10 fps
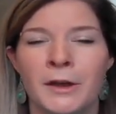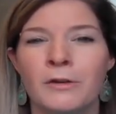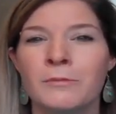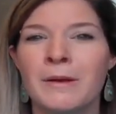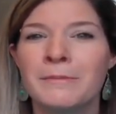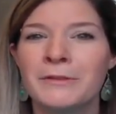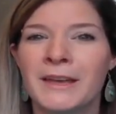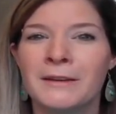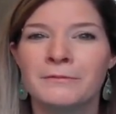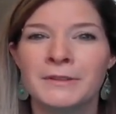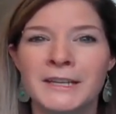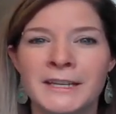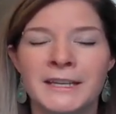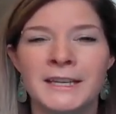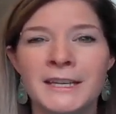Remember that
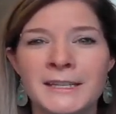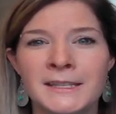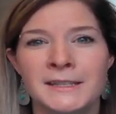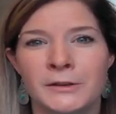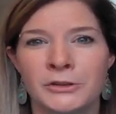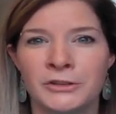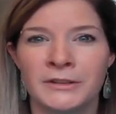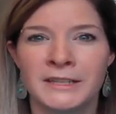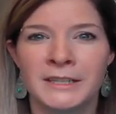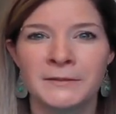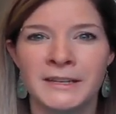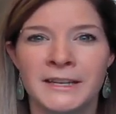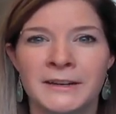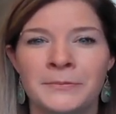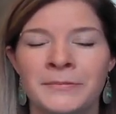reading is a social
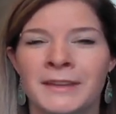activity,